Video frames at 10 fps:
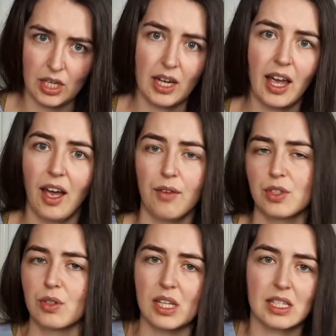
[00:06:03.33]
can have,
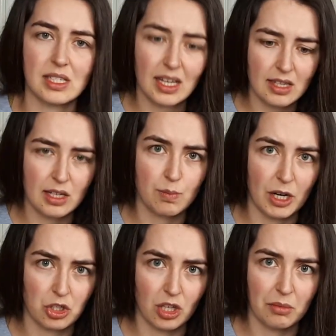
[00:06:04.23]
so there's nothing
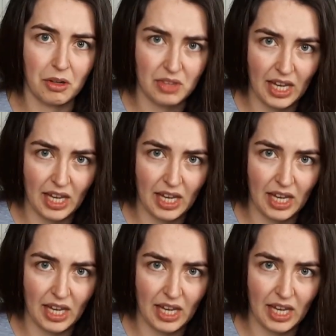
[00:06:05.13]
special about